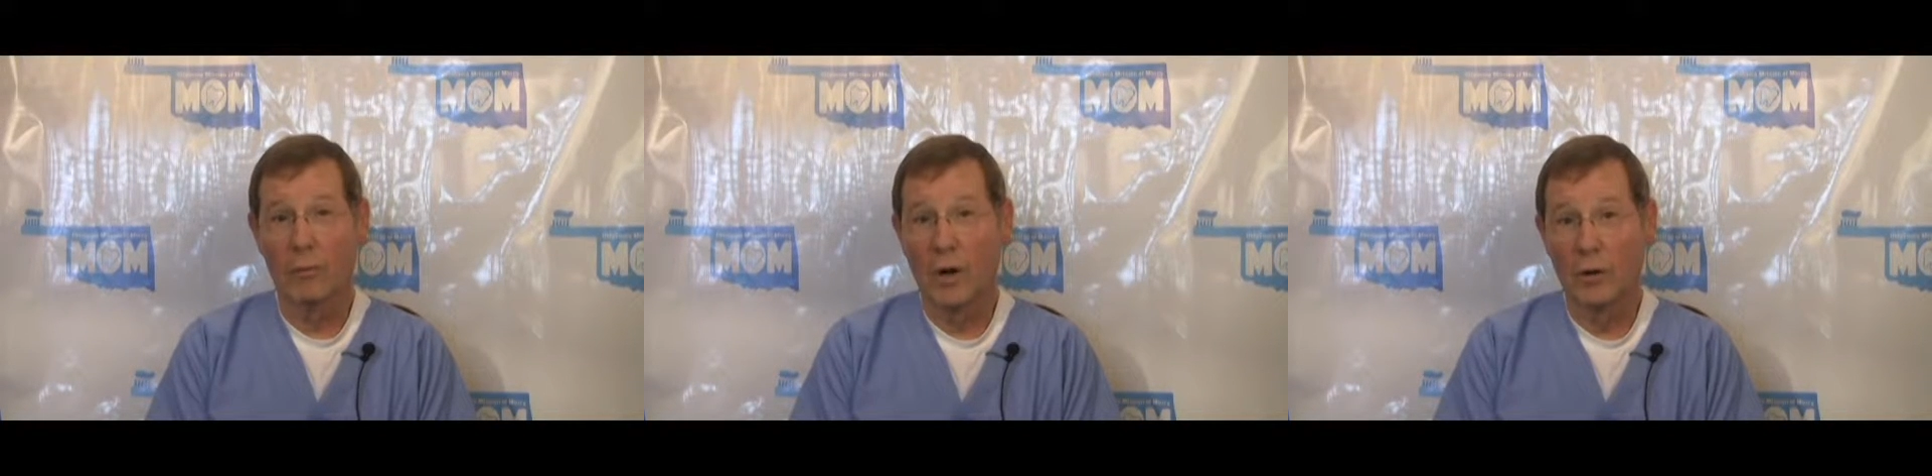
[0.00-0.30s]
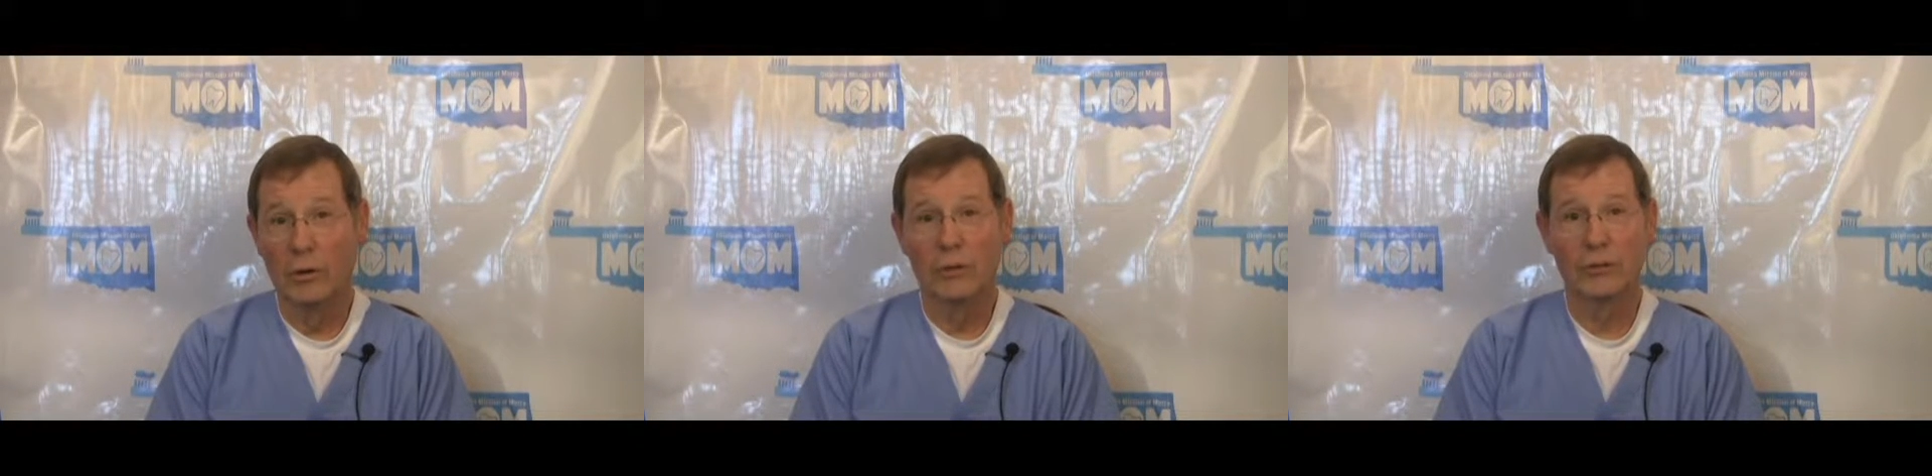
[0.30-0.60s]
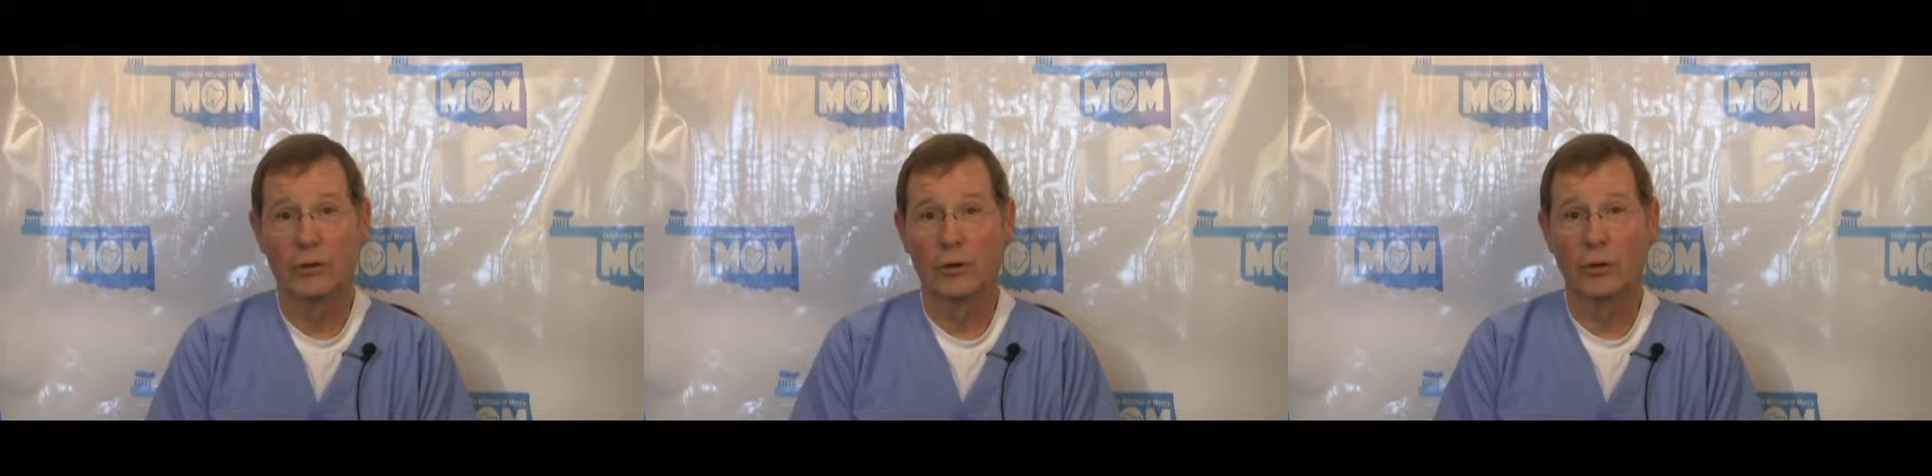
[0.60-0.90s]

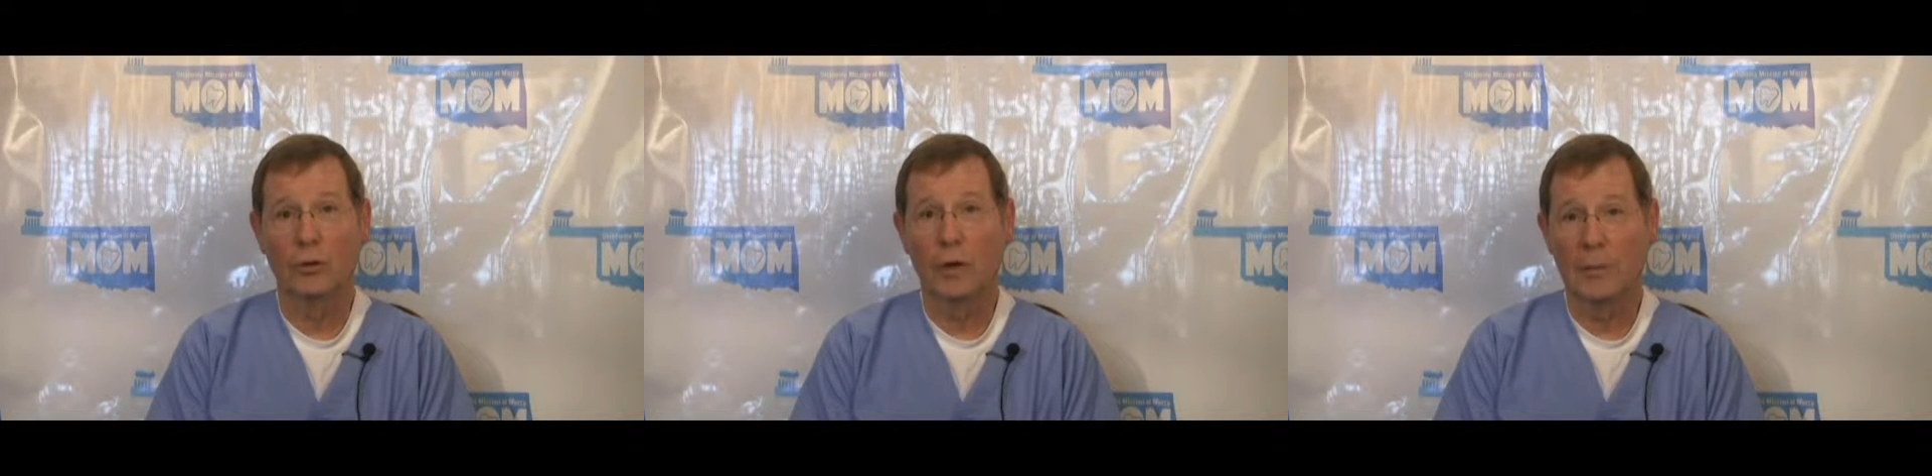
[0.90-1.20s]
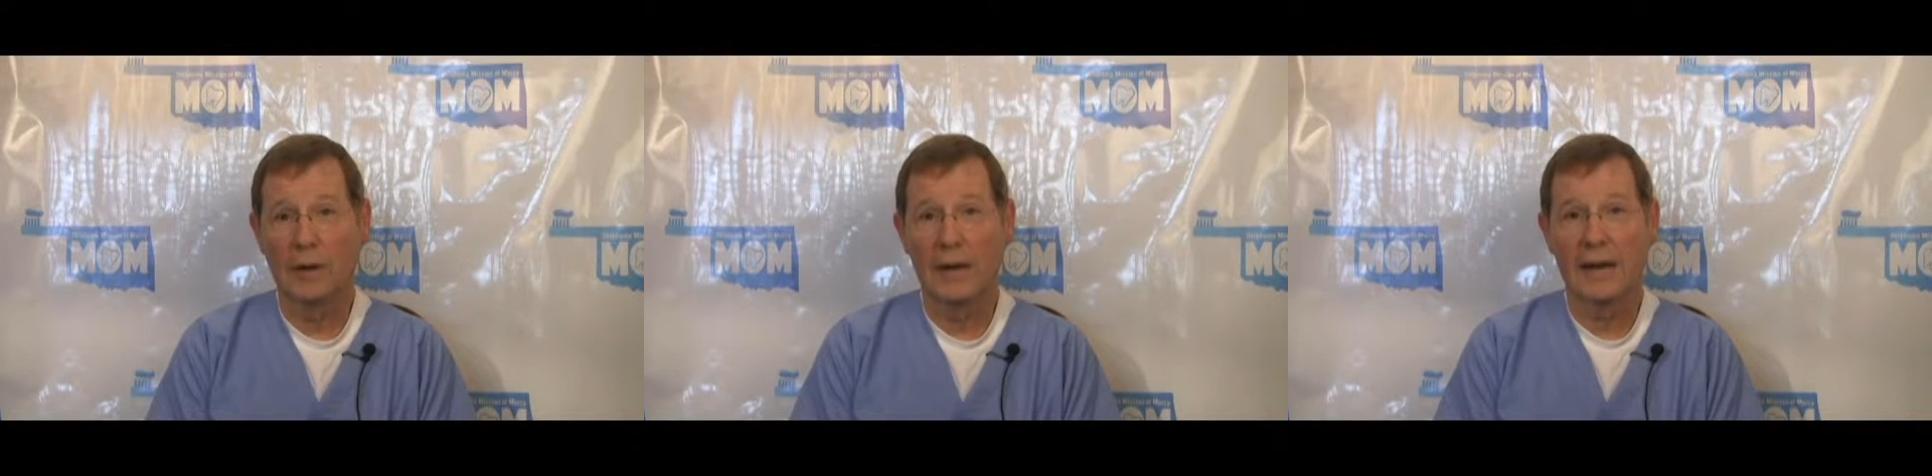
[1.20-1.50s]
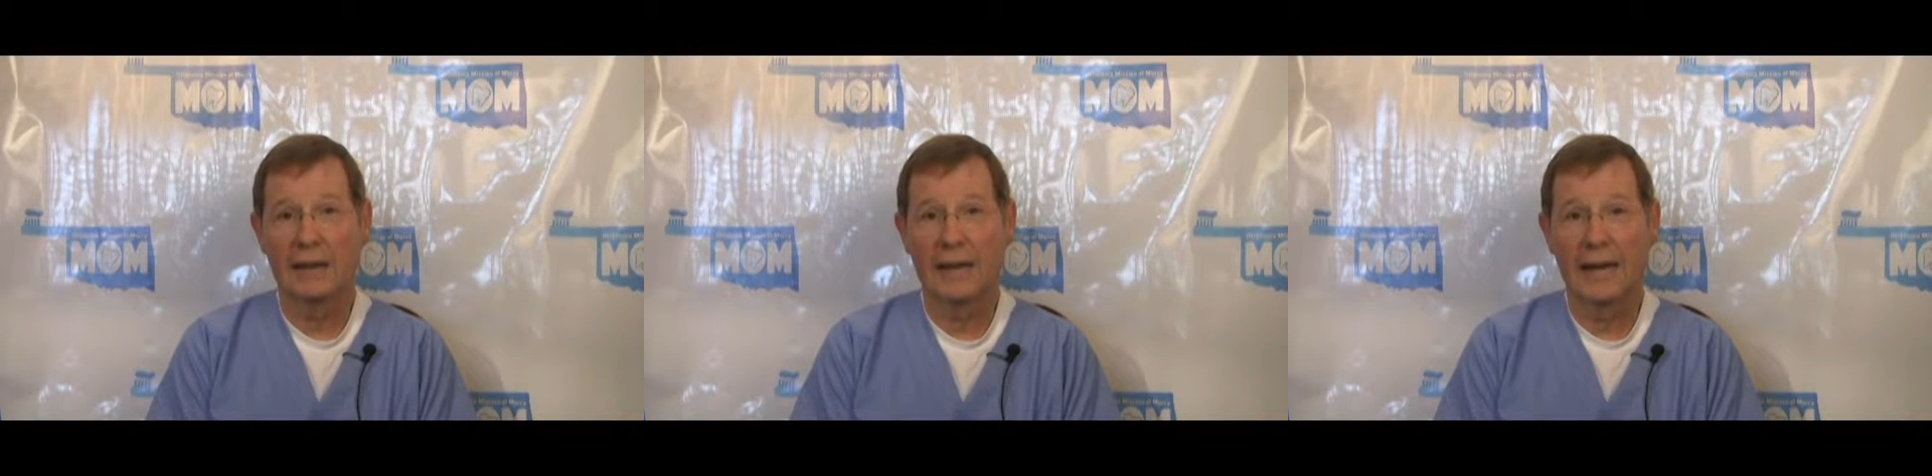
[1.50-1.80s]
molars or do treatment
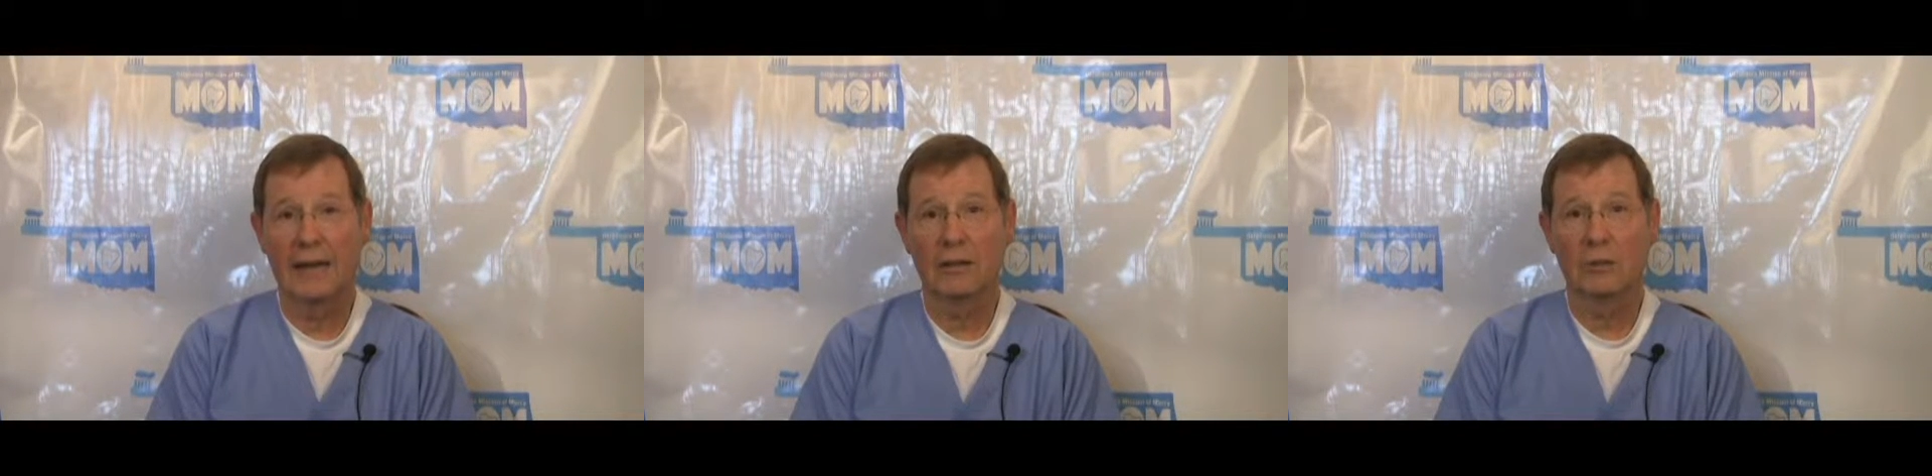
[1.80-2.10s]
like that,